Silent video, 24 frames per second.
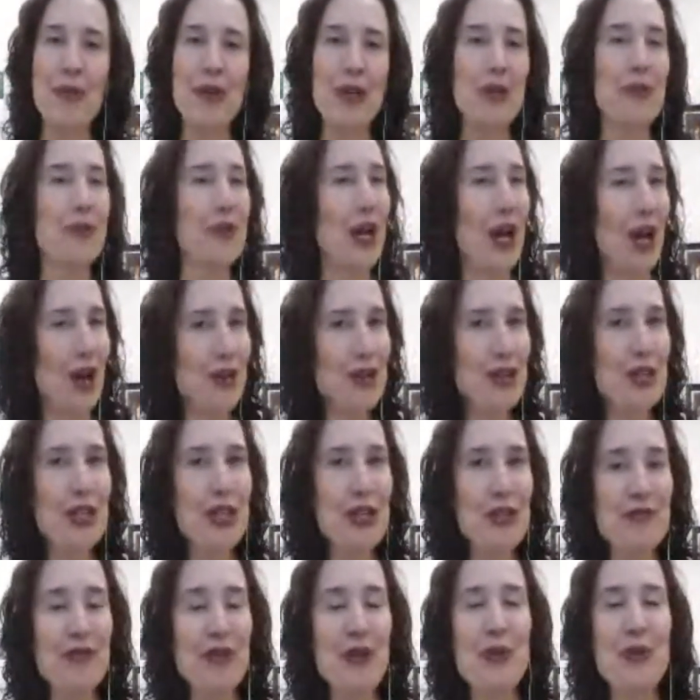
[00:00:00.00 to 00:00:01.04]
We, we are
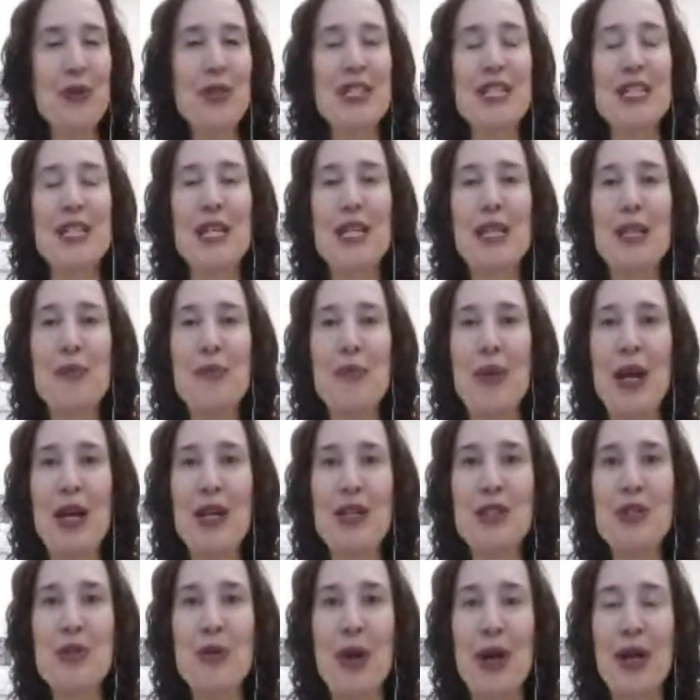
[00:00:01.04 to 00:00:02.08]
looking forward to getting
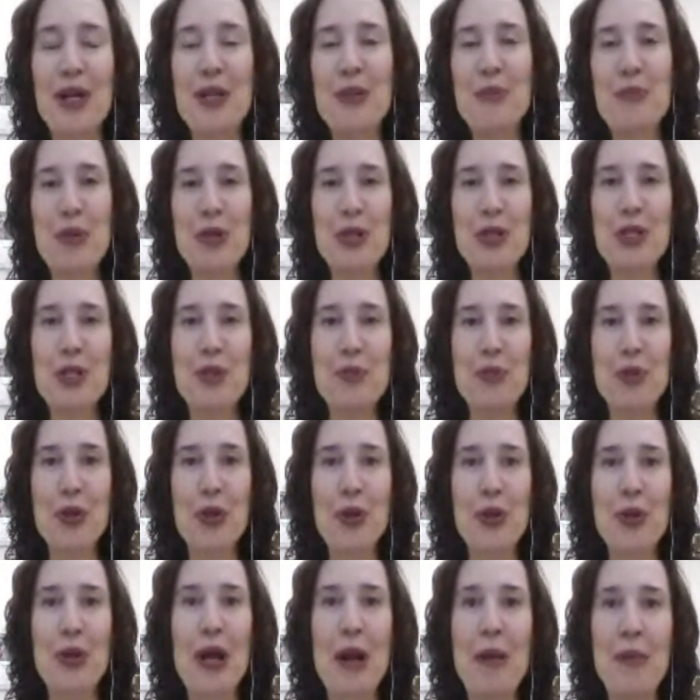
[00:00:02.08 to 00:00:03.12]
back to our in person
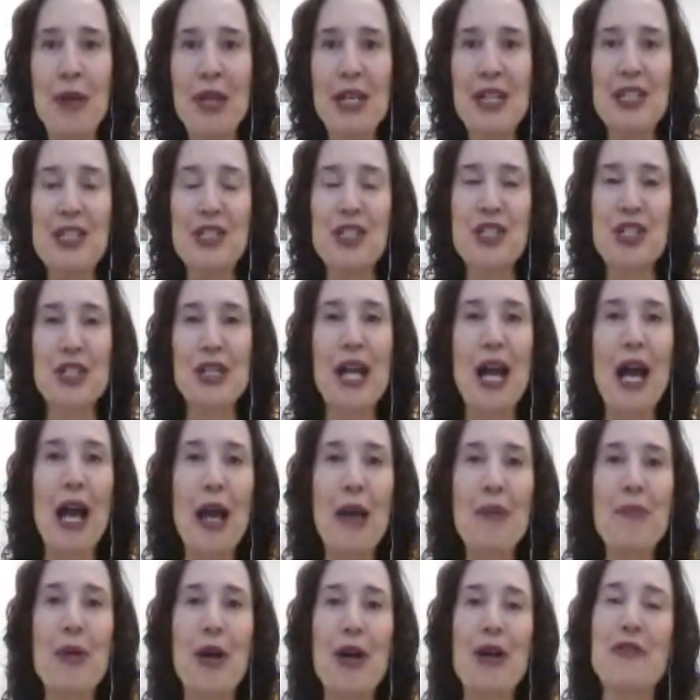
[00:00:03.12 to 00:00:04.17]
programming in
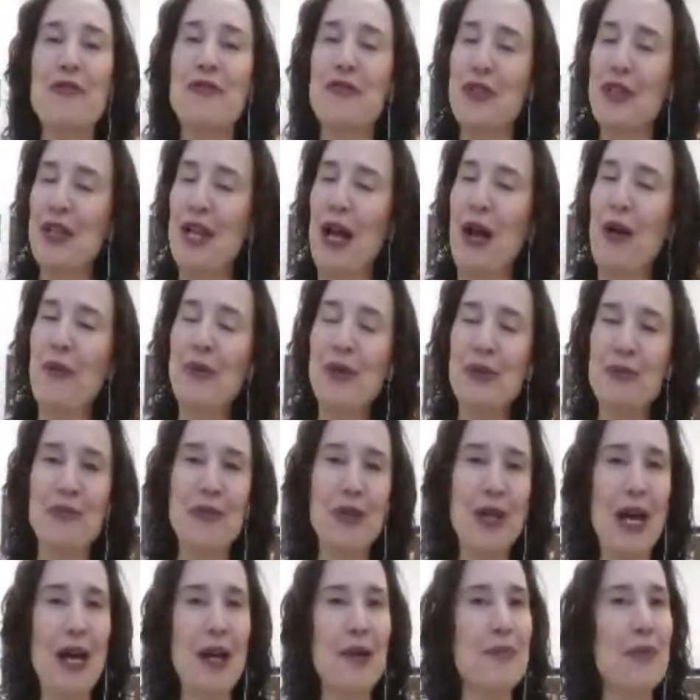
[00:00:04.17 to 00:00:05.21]
July, but for now, we've
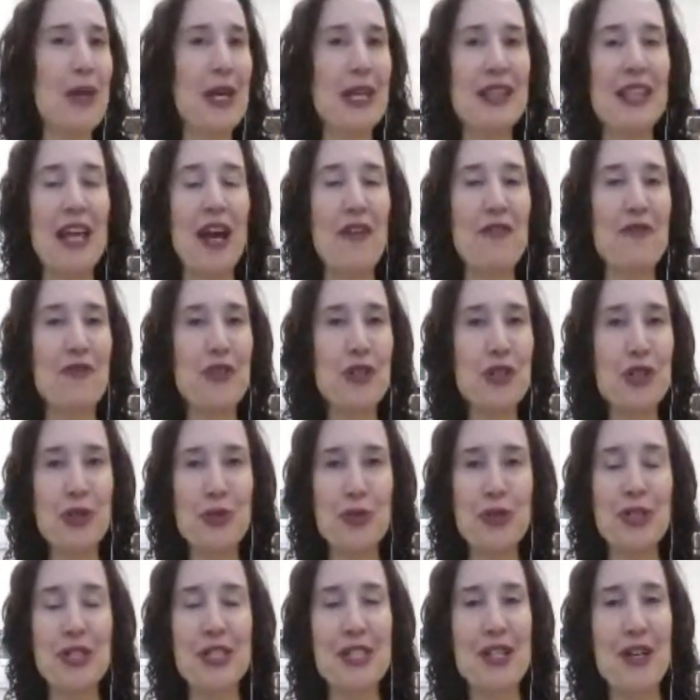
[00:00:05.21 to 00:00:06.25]
we got to make that
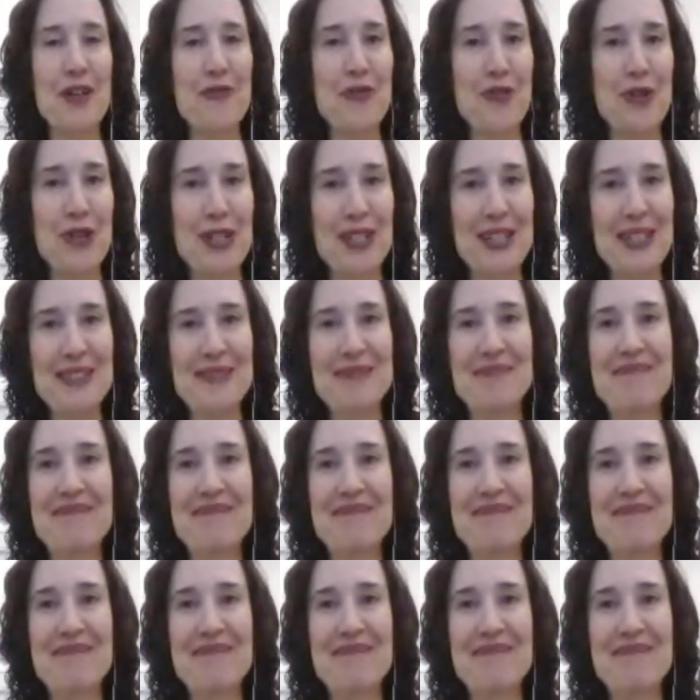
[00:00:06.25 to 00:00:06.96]
virtual stuff work.